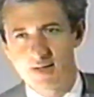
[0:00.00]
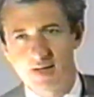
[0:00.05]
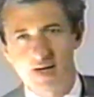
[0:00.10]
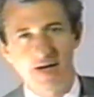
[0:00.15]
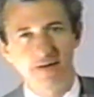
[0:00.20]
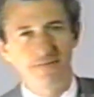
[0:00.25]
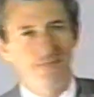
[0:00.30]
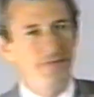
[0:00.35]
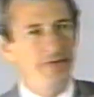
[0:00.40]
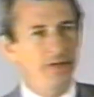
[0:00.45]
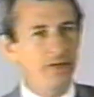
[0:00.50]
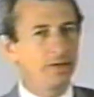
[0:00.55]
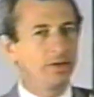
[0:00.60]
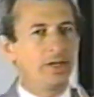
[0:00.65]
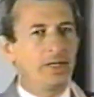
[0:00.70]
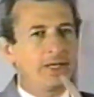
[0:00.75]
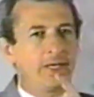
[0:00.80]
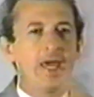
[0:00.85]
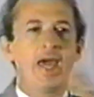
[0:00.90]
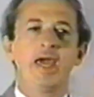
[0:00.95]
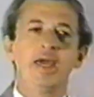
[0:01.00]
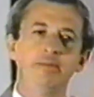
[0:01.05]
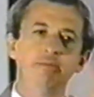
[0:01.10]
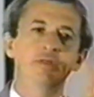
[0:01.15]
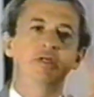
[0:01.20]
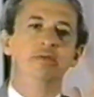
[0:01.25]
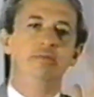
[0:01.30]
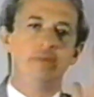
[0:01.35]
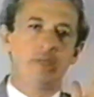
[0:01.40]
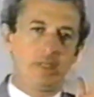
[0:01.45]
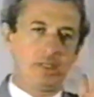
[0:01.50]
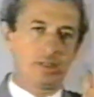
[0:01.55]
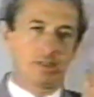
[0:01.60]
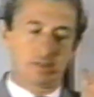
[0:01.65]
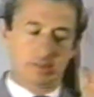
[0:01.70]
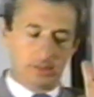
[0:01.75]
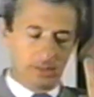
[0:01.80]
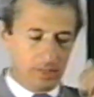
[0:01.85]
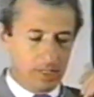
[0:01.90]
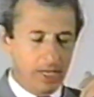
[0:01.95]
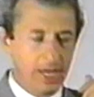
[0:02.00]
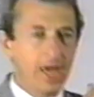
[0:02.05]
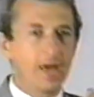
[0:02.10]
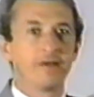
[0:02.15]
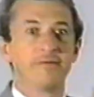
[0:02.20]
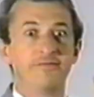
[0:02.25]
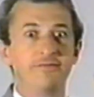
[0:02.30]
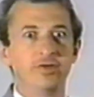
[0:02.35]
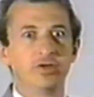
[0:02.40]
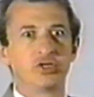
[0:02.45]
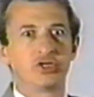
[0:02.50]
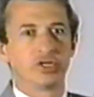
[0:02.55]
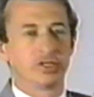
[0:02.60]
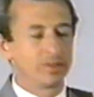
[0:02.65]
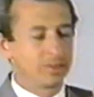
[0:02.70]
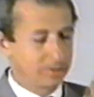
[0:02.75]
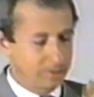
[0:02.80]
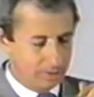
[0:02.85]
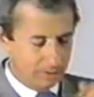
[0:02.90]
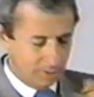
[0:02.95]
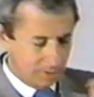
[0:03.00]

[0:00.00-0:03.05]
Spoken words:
I figured it came to me. I had a vision.